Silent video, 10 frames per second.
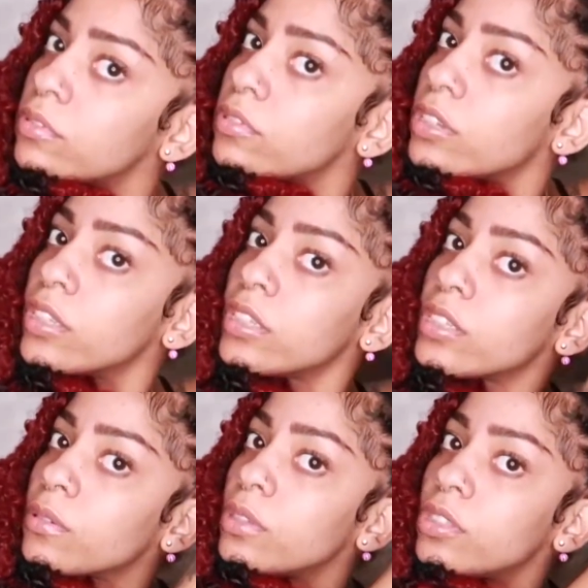really.
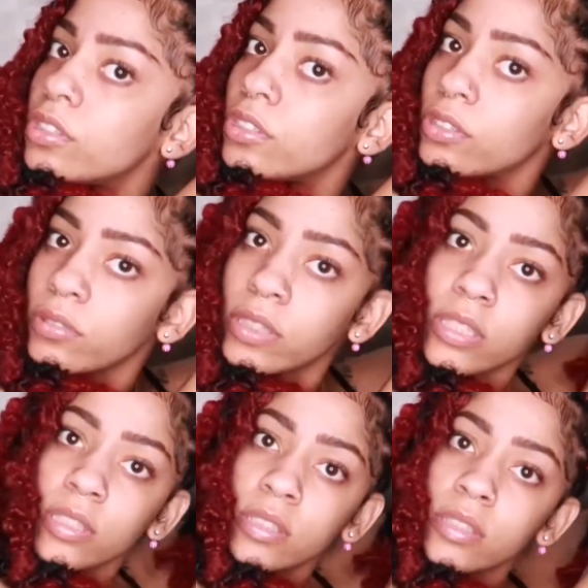So what you do
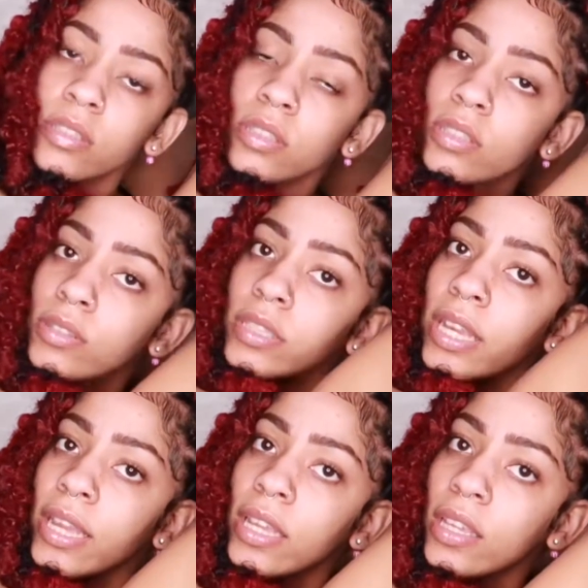is you
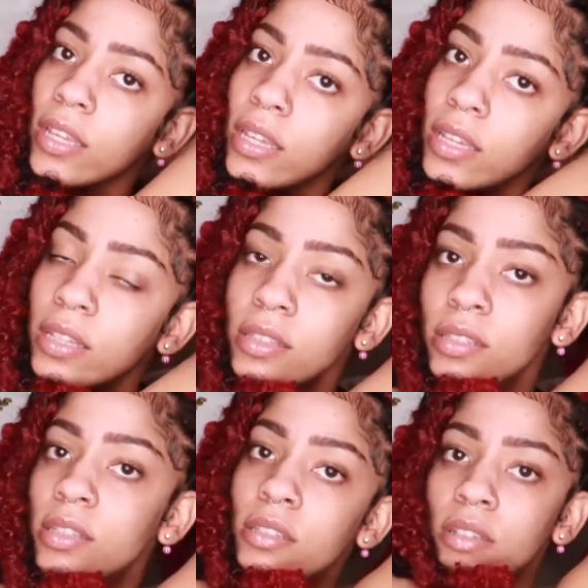take it